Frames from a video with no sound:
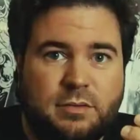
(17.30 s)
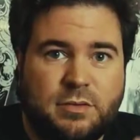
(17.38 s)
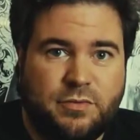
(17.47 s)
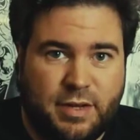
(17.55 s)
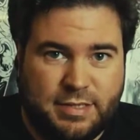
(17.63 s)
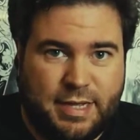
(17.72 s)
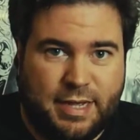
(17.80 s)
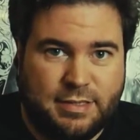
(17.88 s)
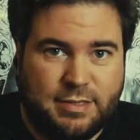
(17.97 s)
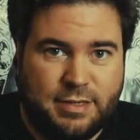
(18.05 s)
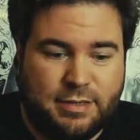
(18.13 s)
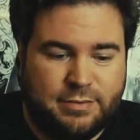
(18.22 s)
It's
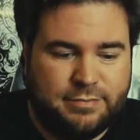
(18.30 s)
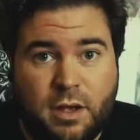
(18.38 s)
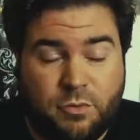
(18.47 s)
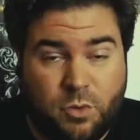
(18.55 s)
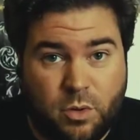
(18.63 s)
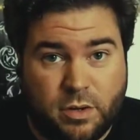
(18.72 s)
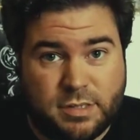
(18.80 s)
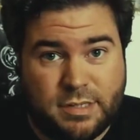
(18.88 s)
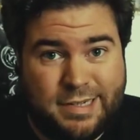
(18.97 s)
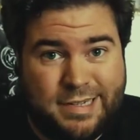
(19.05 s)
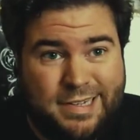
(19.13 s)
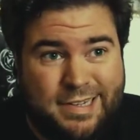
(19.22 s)
fantastic. Of course,
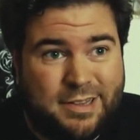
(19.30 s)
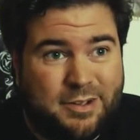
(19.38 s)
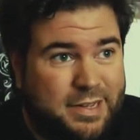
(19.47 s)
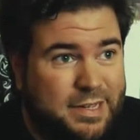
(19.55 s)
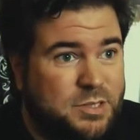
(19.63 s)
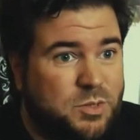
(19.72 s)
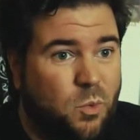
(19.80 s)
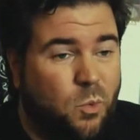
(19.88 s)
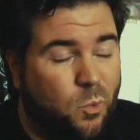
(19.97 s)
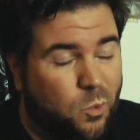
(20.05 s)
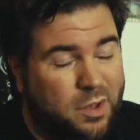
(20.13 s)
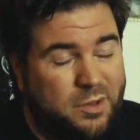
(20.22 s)
there is
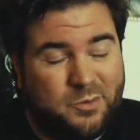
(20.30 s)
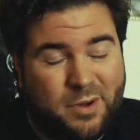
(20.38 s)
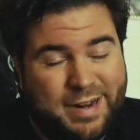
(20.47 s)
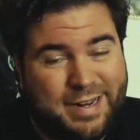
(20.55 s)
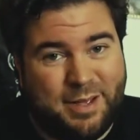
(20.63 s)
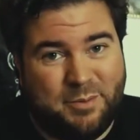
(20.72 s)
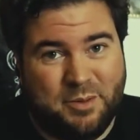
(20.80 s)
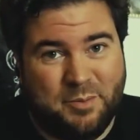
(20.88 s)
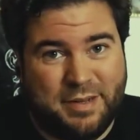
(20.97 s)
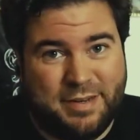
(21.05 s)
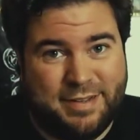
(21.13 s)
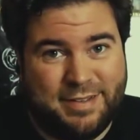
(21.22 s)
one writing
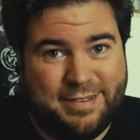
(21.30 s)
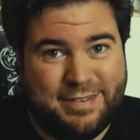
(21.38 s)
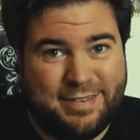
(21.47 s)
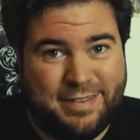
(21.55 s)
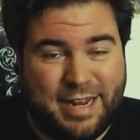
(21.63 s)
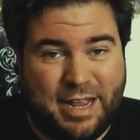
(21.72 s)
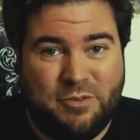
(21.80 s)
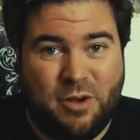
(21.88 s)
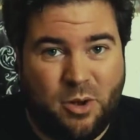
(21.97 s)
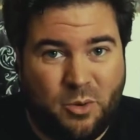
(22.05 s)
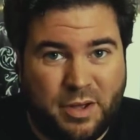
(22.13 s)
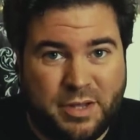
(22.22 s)
implement that I've
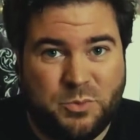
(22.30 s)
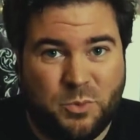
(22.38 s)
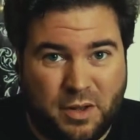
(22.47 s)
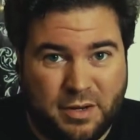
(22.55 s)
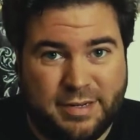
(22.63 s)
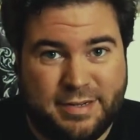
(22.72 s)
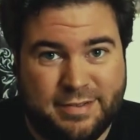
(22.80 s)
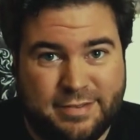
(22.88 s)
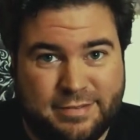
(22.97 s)
always wanted.